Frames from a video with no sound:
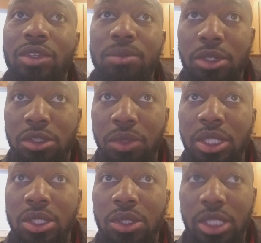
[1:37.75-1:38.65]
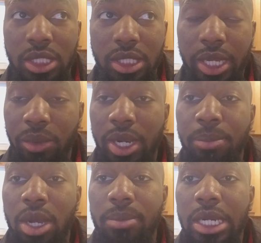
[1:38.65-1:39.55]
this person really knows their shit. Like when I
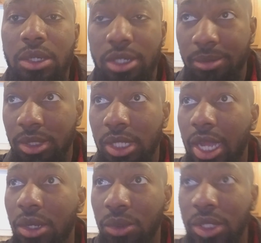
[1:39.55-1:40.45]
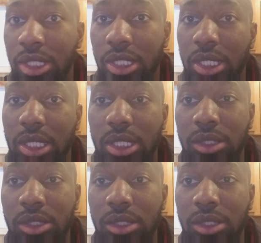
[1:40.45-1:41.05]
bought my crib, this guy knew his shit.